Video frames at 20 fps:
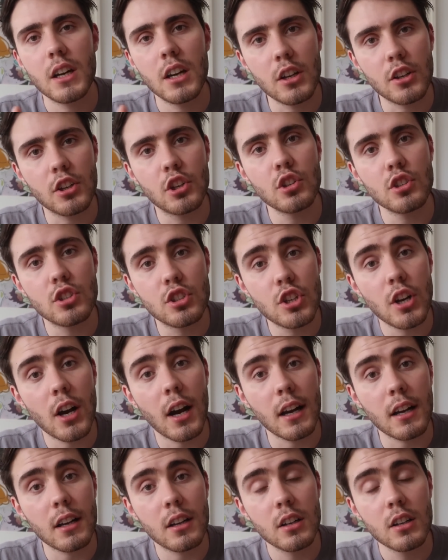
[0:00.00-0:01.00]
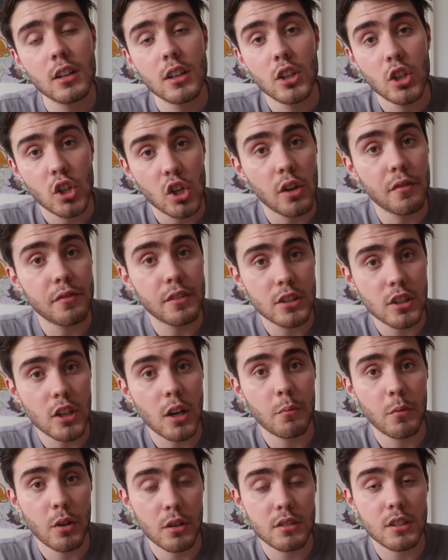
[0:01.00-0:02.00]
a good chunk of the
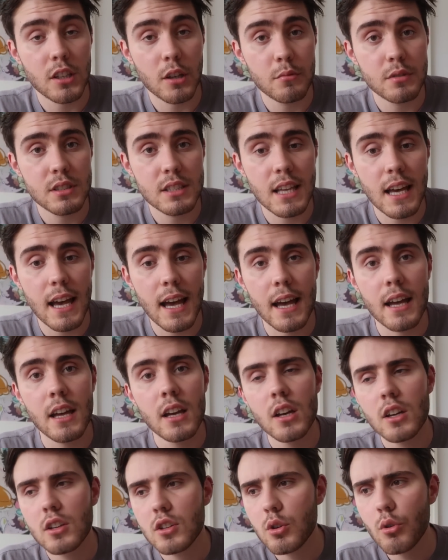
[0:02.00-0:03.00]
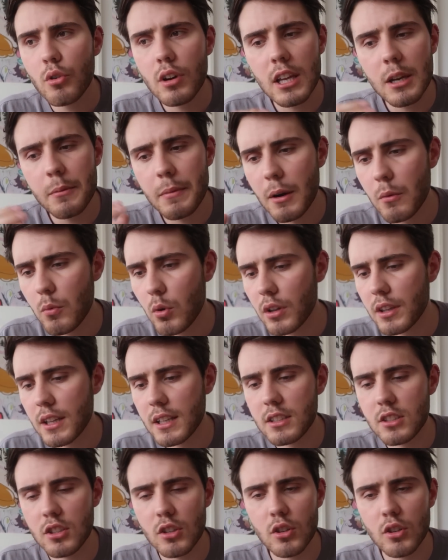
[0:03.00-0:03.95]
time whilst I was there, talking about what they